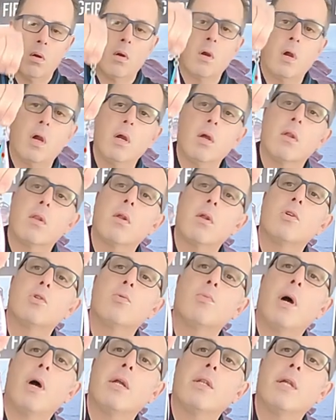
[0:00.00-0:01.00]
Okay, there's
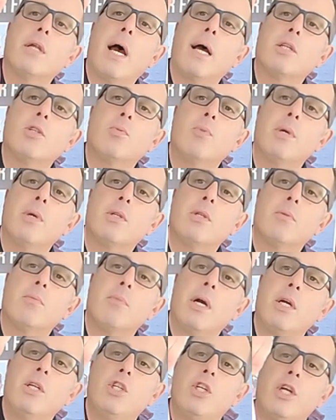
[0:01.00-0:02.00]
my attachment to
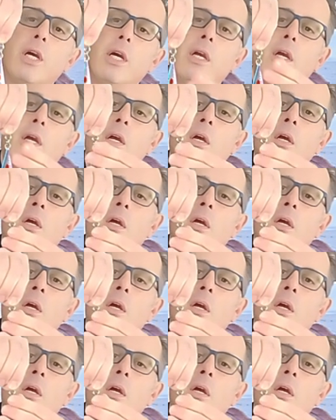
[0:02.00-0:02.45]
my jig.